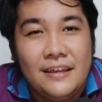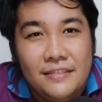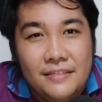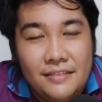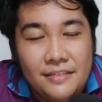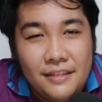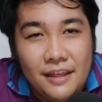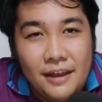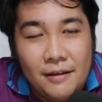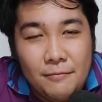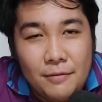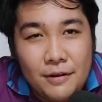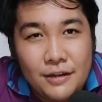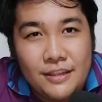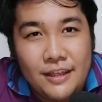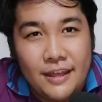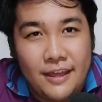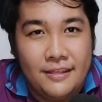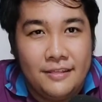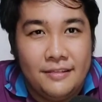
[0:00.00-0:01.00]
number
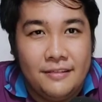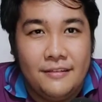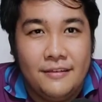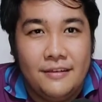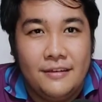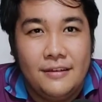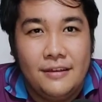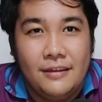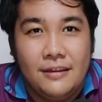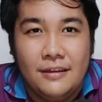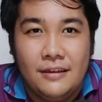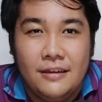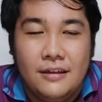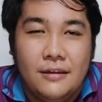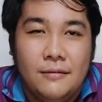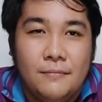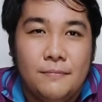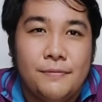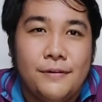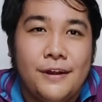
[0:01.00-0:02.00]
10,
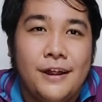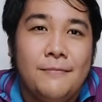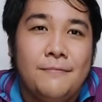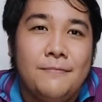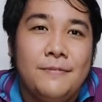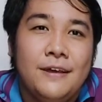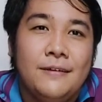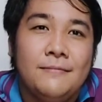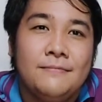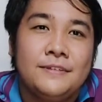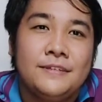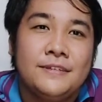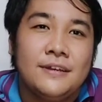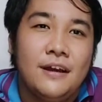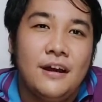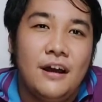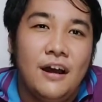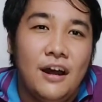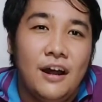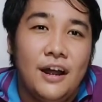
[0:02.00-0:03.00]
problems
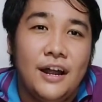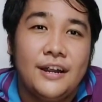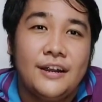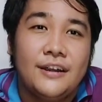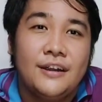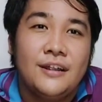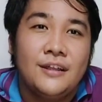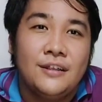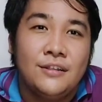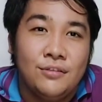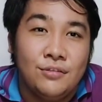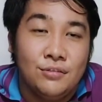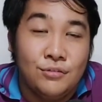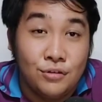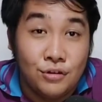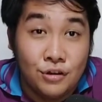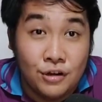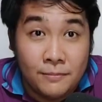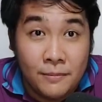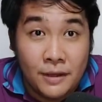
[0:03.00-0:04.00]
are
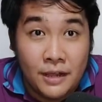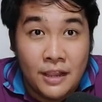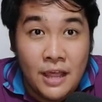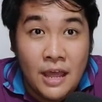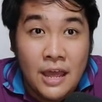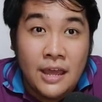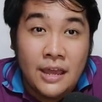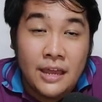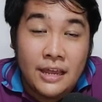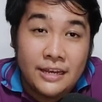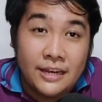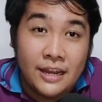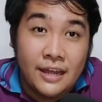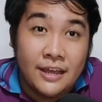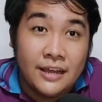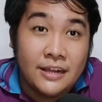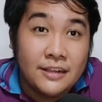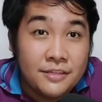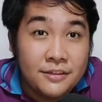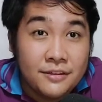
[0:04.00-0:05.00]
normal. In a
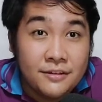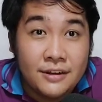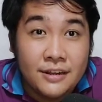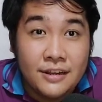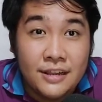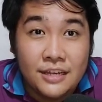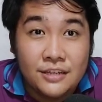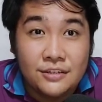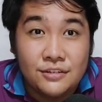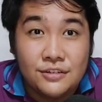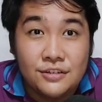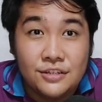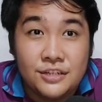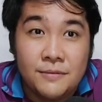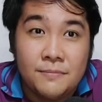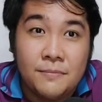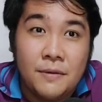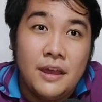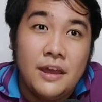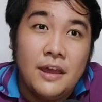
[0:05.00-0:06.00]
healthy
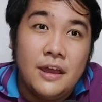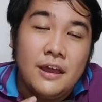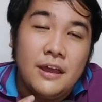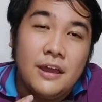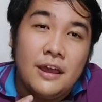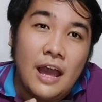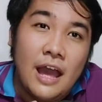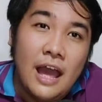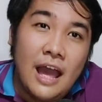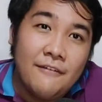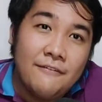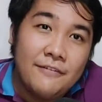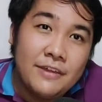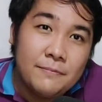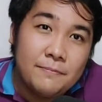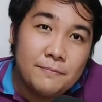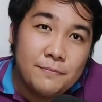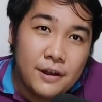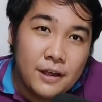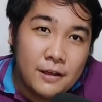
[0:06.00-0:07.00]
relationship, having
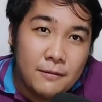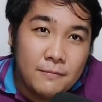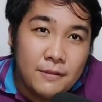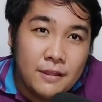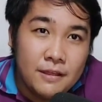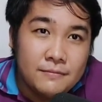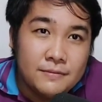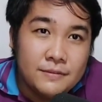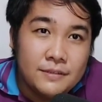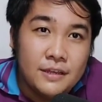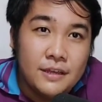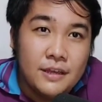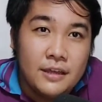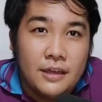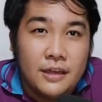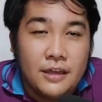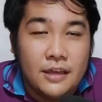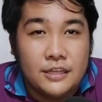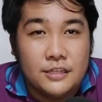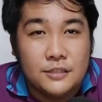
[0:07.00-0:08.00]
problems
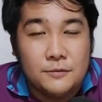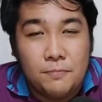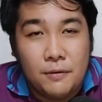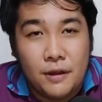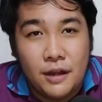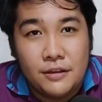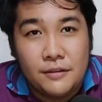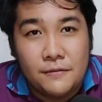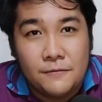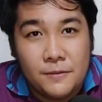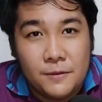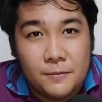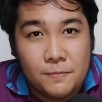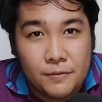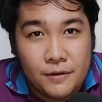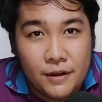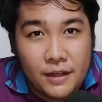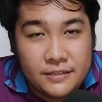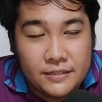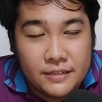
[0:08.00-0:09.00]
is part of the
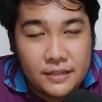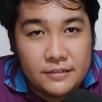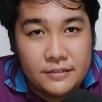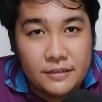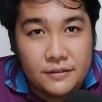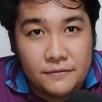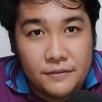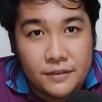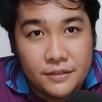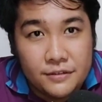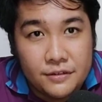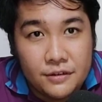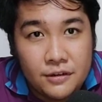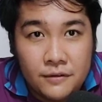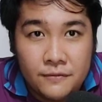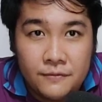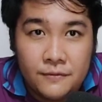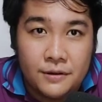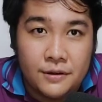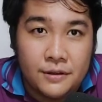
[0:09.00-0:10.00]
process of
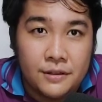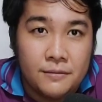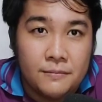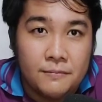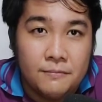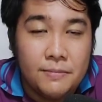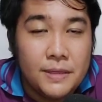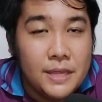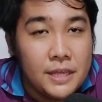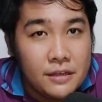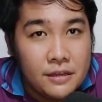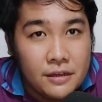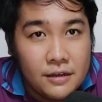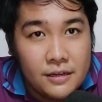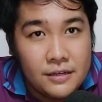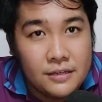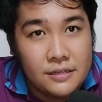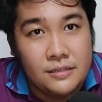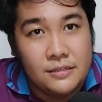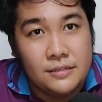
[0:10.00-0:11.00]
discovery
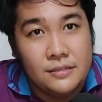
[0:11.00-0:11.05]
because